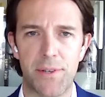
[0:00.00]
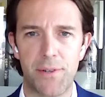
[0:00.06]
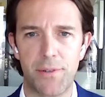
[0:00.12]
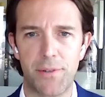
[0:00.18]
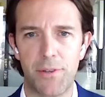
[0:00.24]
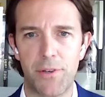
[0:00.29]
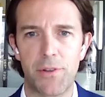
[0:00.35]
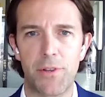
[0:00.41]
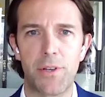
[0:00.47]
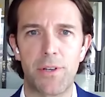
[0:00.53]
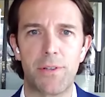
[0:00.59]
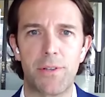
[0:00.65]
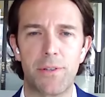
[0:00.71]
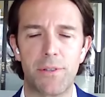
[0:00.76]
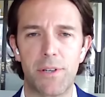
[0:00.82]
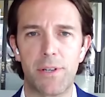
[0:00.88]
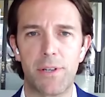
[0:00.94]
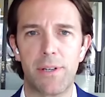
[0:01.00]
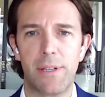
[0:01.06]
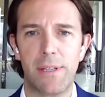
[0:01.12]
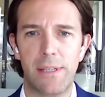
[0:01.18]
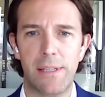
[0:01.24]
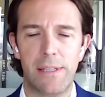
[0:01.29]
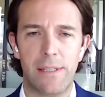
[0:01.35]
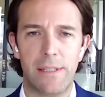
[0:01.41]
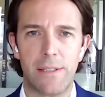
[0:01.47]
So although the
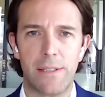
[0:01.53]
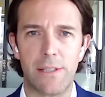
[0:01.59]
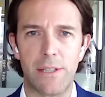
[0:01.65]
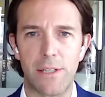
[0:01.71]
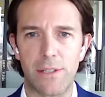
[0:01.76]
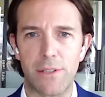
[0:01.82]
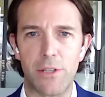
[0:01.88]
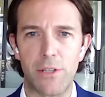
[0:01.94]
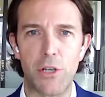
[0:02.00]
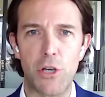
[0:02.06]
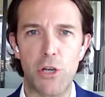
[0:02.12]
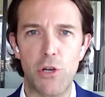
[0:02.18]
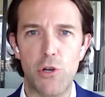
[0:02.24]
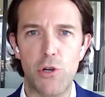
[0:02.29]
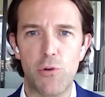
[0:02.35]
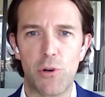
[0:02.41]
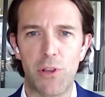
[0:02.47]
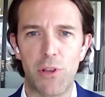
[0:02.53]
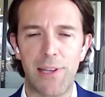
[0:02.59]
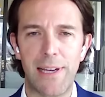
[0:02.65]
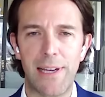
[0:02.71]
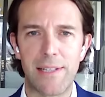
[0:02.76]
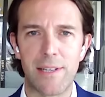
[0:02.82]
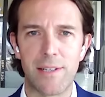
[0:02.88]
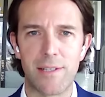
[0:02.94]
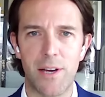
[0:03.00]
new or the
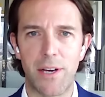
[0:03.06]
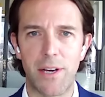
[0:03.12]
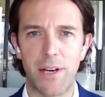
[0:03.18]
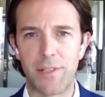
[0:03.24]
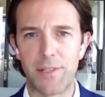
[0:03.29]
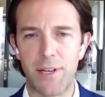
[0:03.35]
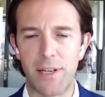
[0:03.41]
latest earnings